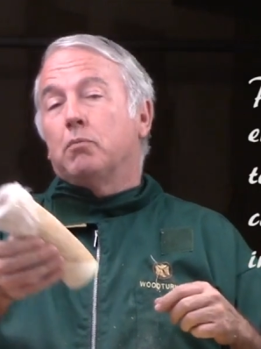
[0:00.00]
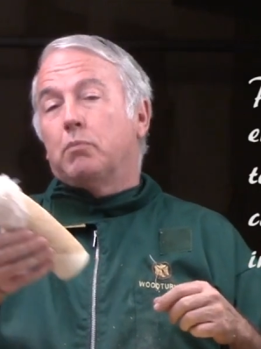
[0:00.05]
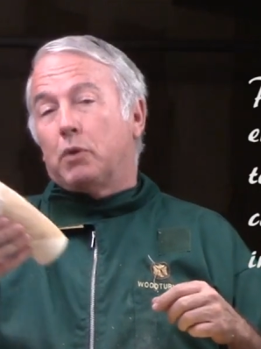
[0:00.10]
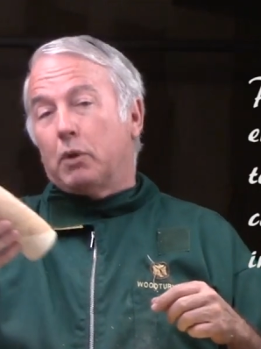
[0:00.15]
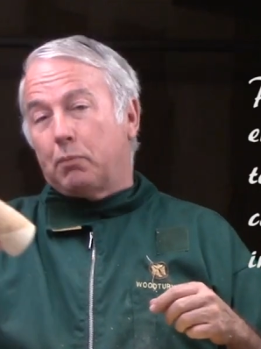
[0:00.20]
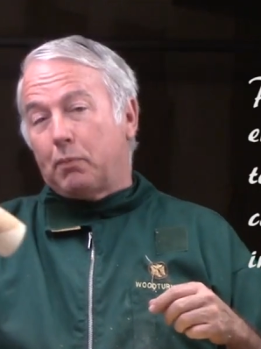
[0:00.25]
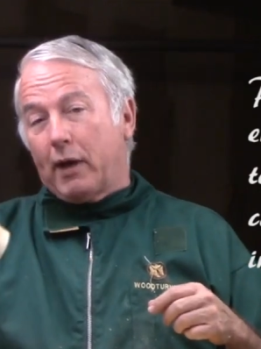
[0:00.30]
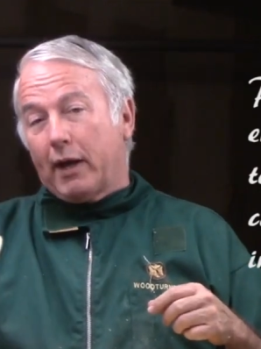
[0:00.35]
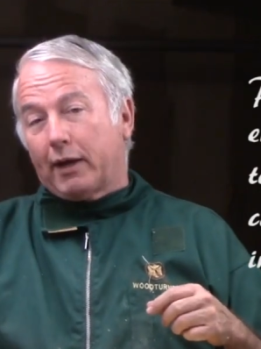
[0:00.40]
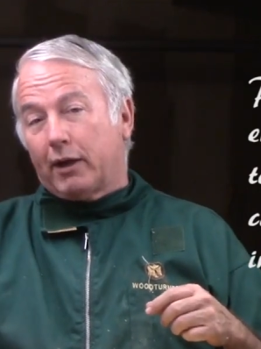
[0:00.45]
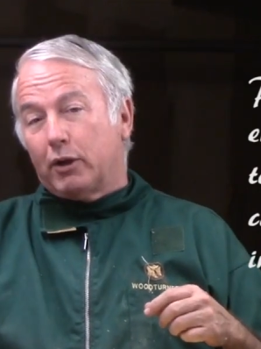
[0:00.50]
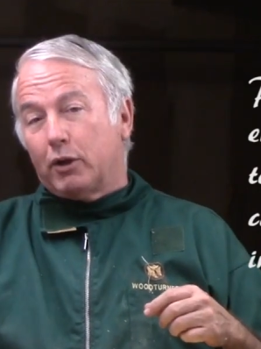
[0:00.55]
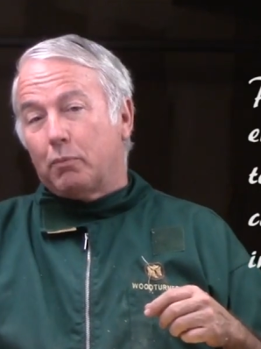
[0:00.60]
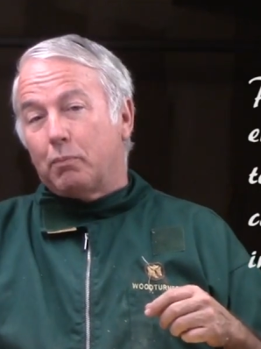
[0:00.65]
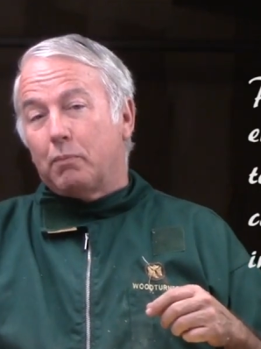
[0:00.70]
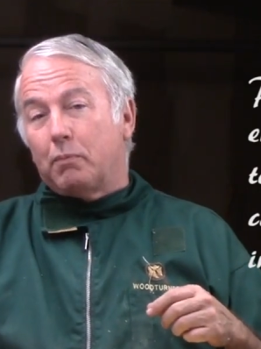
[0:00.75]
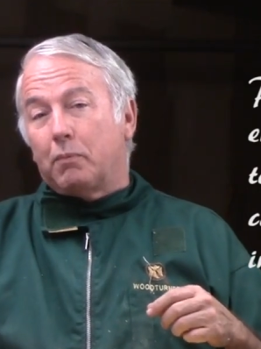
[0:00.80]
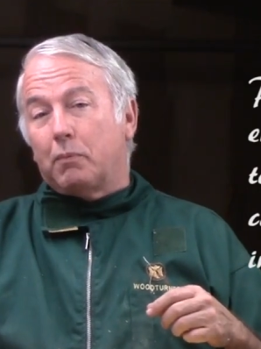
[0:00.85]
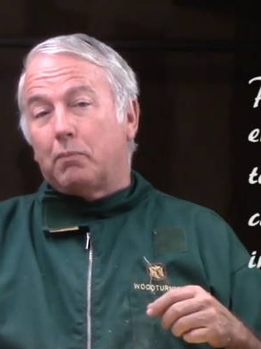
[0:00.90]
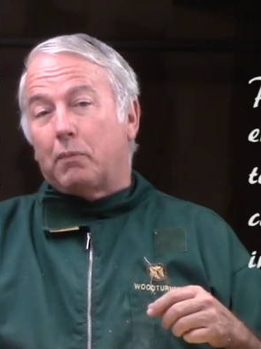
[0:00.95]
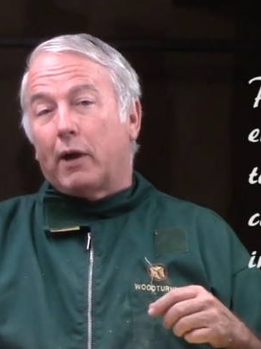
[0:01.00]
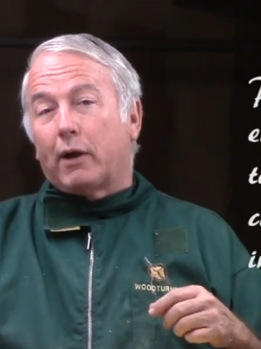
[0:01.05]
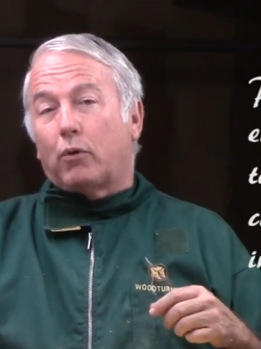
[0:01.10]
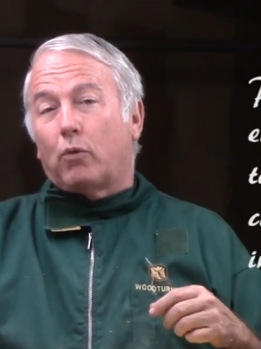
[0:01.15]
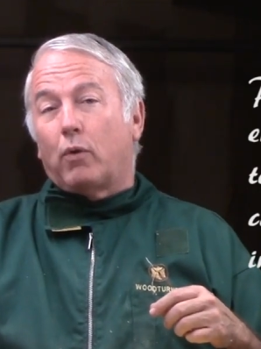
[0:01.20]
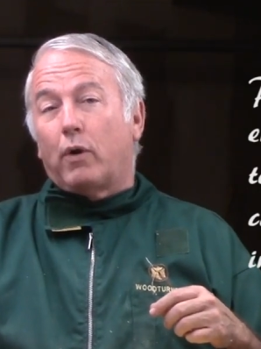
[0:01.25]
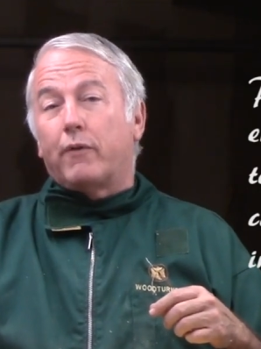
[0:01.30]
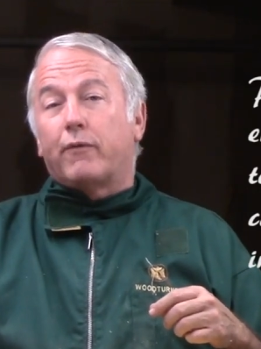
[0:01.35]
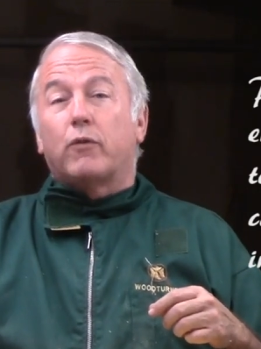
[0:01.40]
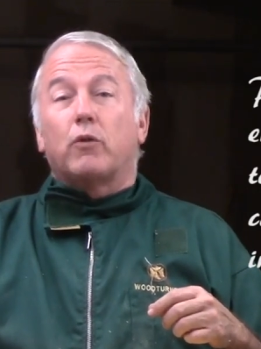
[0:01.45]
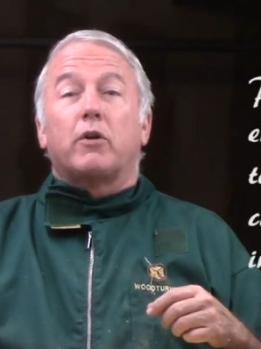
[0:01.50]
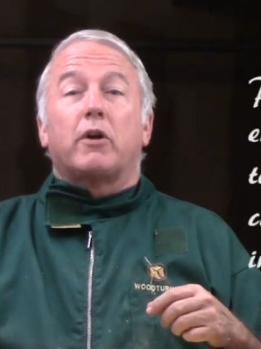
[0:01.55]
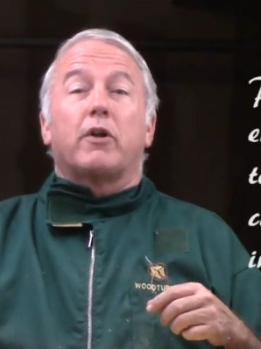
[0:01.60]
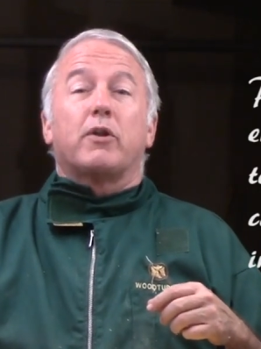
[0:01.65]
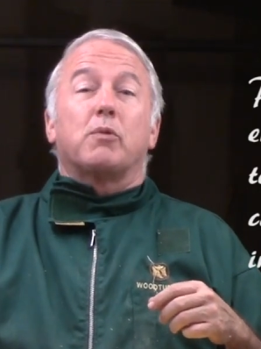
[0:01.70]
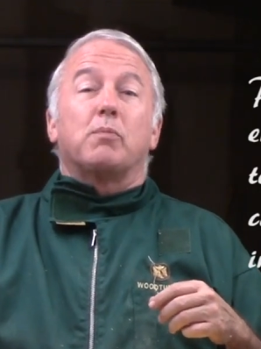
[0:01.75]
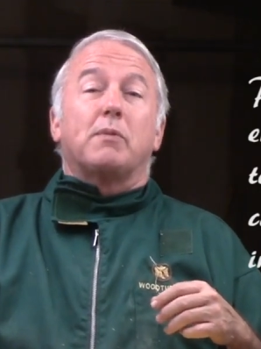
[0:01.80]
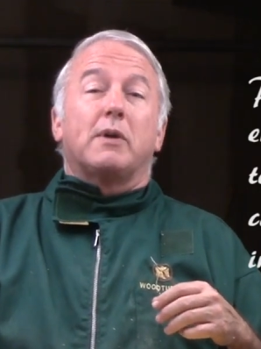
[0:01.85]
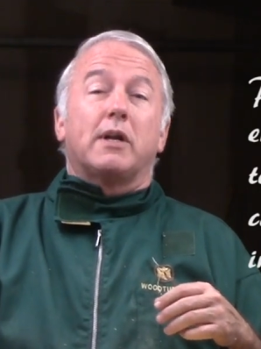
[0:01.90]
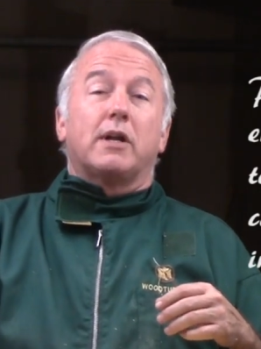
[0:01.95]
put it back in the microwave for
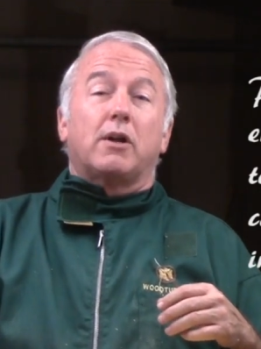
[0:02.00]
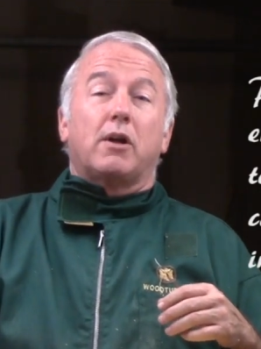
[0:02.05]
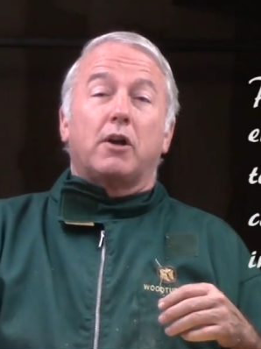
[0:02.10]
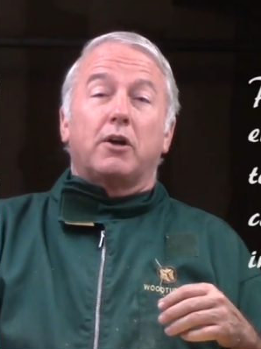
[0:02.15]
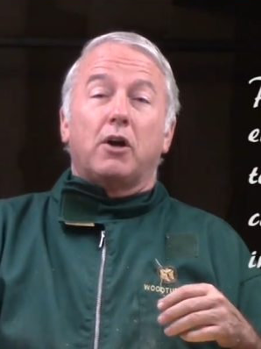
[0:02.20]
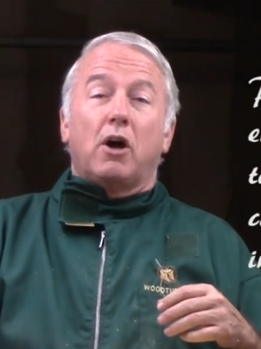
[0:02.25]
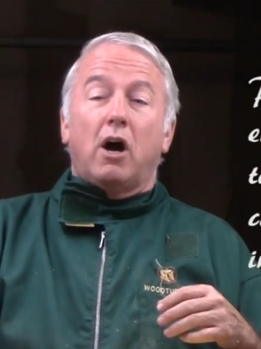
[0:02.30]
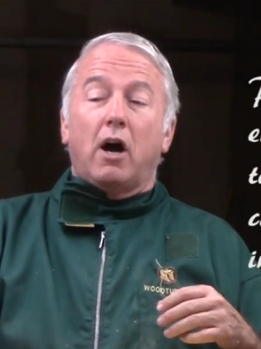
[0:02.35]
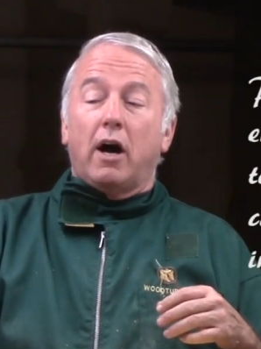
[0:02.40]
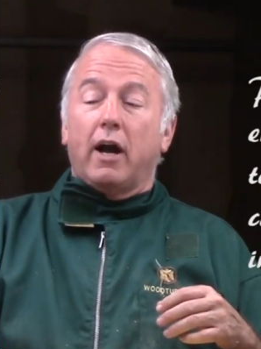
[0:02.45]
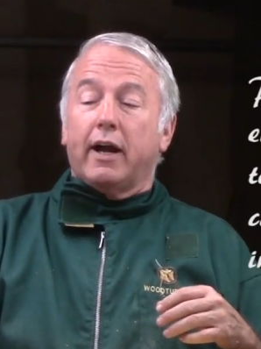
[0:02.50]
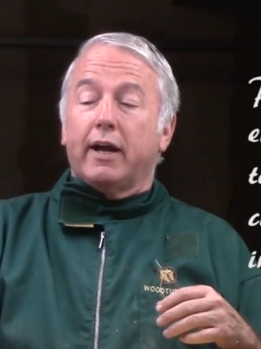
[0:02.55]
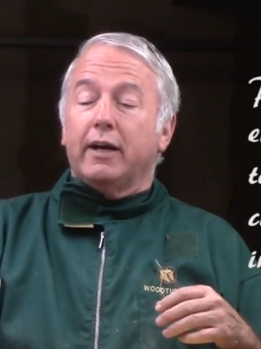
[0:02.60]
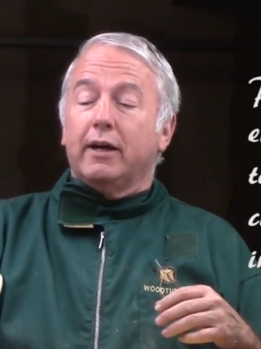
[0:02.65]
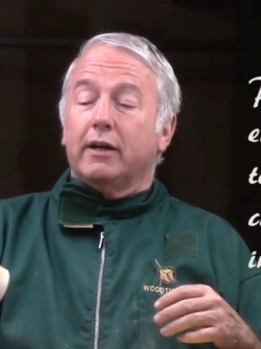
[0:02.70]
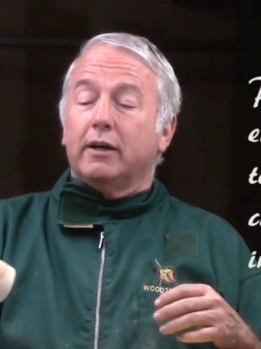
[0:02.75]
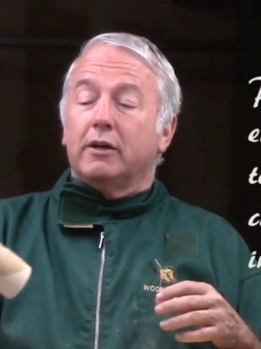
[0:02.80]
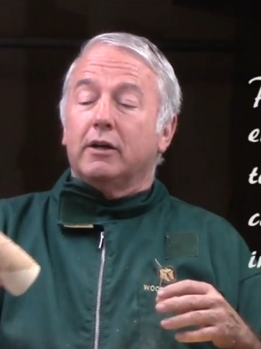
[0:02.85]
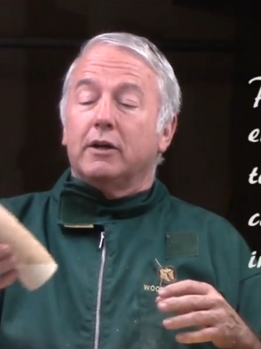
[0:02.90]
another minute on high,